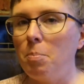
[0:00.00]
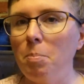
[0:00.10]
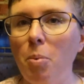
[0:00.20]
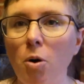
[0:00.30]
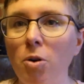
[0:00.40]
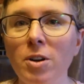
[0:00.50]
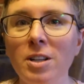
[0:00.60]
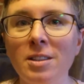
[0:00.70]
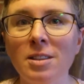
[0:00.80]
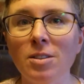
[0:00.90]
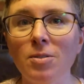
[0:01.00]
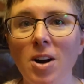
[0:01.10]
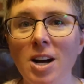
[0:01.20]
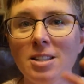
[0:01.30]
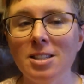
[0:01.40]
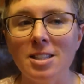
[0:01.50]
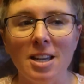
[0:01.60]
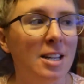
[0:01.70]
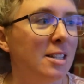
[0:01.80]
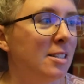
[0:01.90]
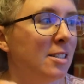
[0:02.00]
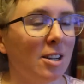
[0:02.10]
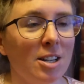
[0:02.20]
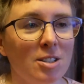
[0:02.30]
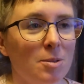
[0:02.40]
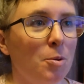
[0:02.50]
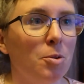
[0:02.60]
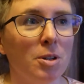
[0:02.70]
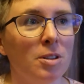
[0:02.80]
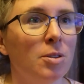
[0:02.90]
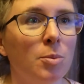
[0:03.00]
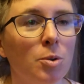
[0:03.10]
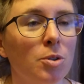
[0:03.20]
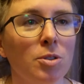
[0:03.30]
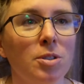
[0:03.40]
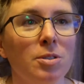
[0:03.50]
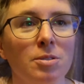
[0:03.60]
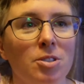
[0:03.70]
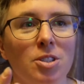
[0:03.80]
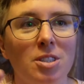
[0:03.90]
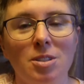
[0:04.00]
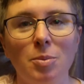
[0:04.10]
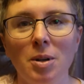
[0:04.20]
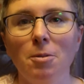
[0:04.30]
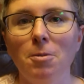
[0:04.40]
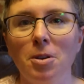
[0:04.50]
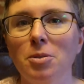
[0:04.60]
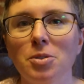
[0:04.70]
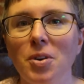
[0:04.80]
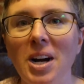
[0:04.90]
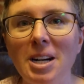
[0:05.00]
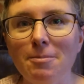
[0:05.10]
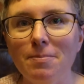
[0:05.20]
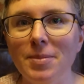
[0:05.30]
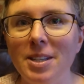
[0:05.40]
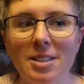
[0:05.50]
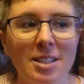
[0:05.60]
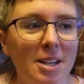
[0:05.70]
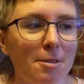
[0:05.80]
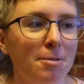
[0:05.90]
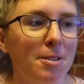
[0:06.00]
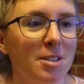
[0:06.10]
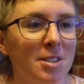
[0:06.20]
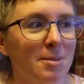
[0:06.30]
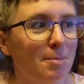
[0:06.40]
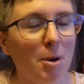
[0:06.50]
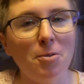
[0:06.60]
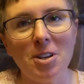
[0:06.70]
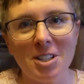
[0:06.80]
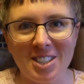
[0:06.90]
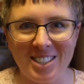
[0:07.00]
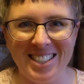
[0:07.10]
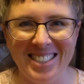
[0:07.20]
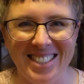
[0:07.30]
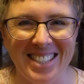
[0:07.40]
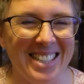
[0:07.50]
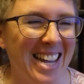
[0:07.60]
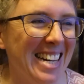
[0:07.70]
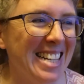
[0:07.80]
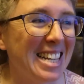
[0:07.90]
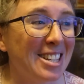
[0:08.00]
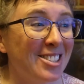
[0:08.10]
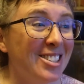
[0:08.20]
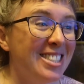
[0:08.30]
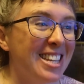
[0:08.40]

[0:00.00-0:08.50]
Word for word: pour in the rice and I just pour in the water, and just when it feels right, it's enough. It's perfect. And it turns